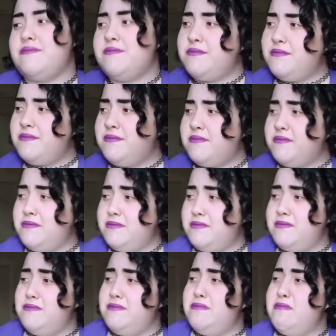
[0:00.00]
I just want her to
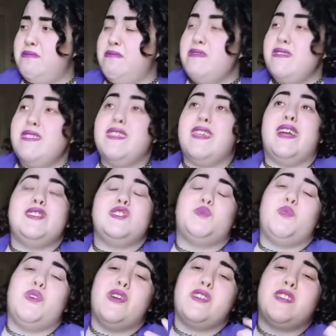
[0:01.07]
be good in
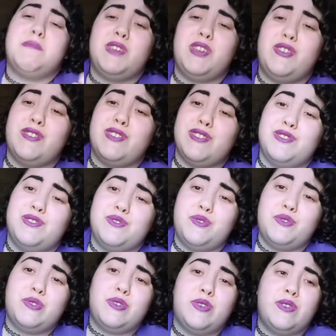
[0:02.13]
school and
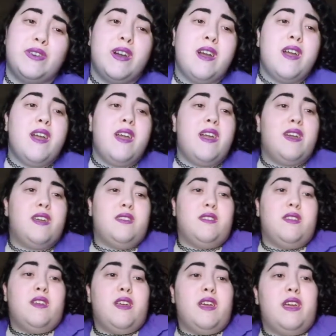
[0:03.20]

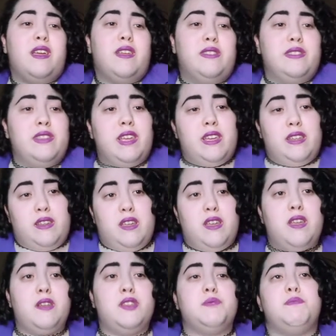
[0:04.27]
be her best in
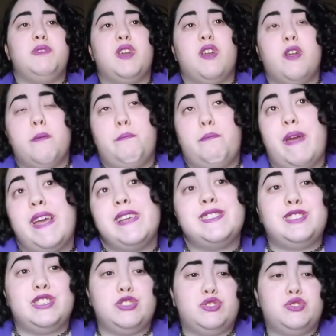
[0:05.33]
school, and don't listen to
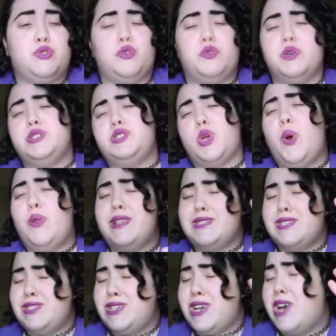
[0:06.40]
other kids
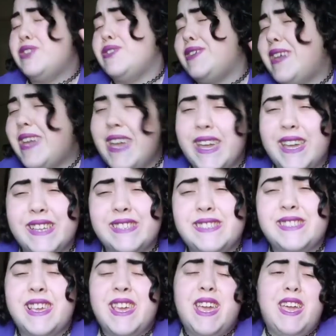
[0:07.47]
in school. Don't listen
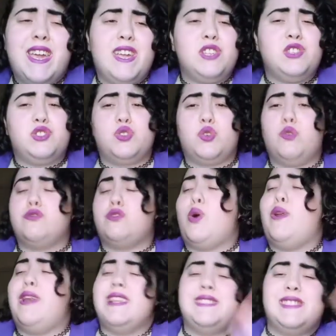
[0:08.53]
to them,
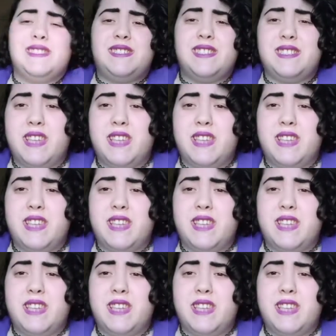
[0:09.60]
you know.